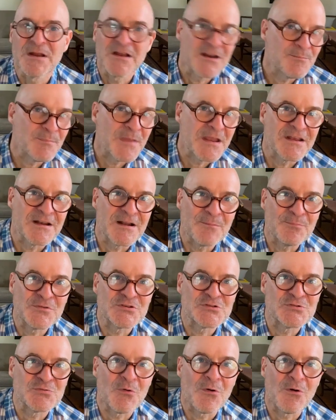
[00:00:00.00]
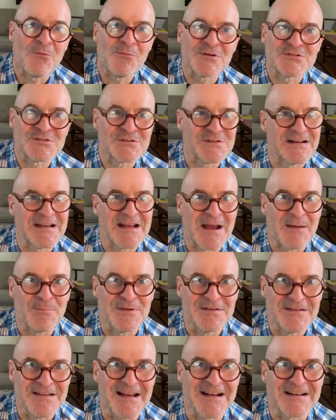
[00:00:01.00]
going to make it up this wall? What's going to
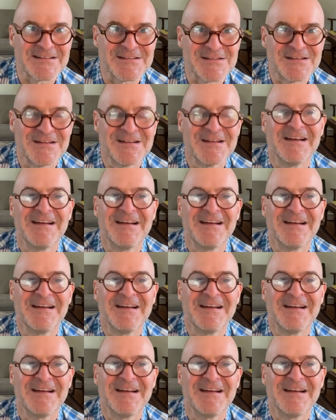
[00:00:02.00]
happen next?